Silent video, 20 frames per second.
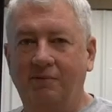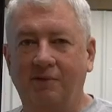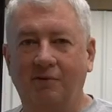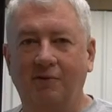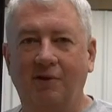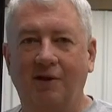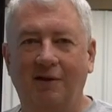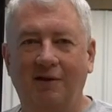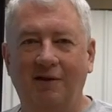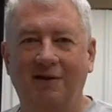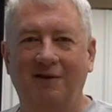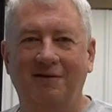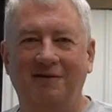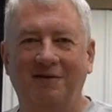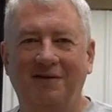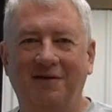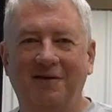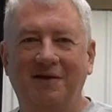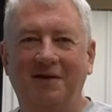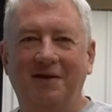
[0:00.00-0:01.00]
okay?
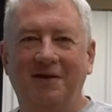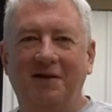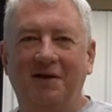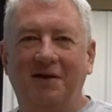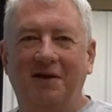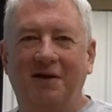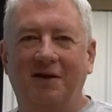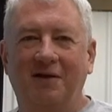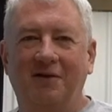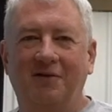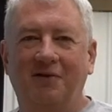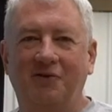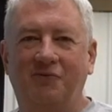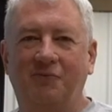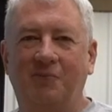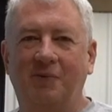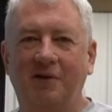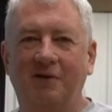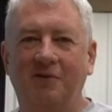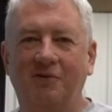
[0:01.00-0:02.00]
It's
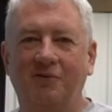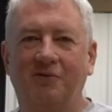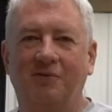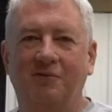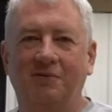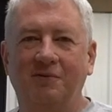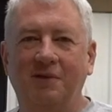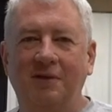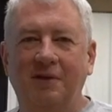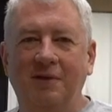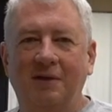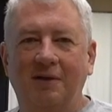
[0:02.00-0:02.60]
pretty cool.